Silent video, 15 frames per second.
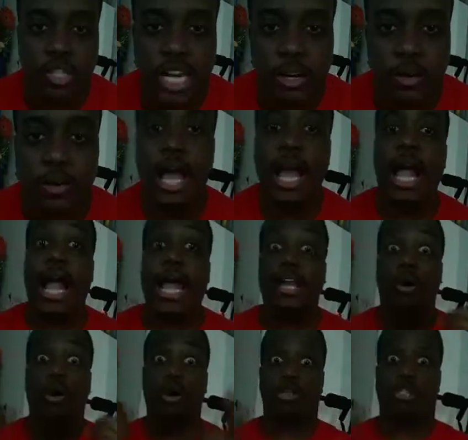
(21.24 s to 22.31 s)
channel. And
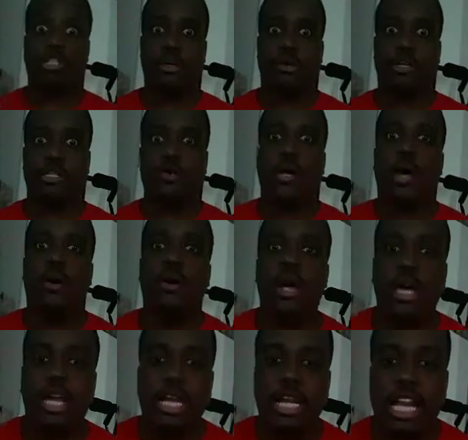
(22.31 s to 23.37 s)
also as well,
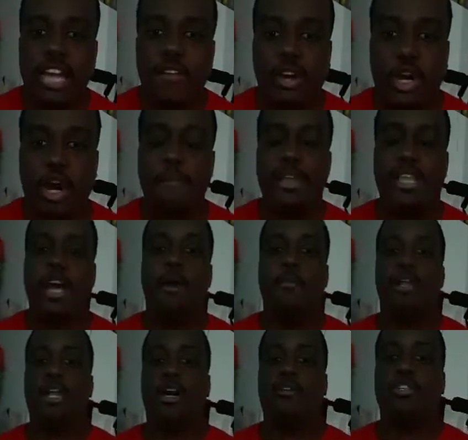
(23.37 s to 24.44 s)
leave a comment down
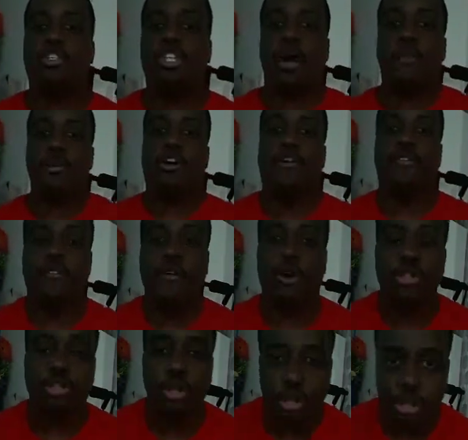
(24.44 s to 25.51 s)
below and tell me your
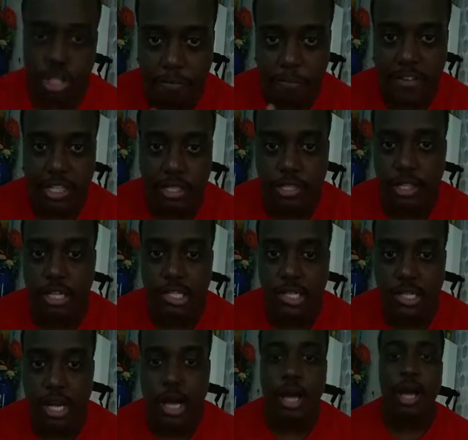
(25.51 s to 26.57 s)
thoughts. Who do you think is going to
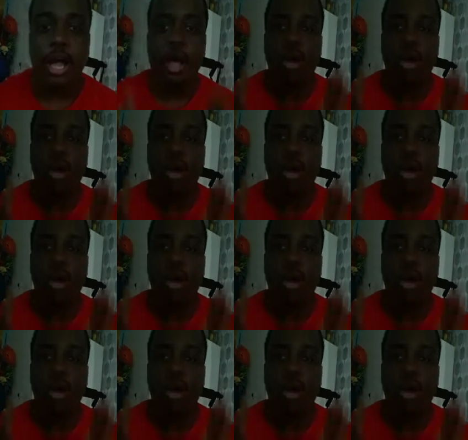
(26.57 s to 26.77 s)
start?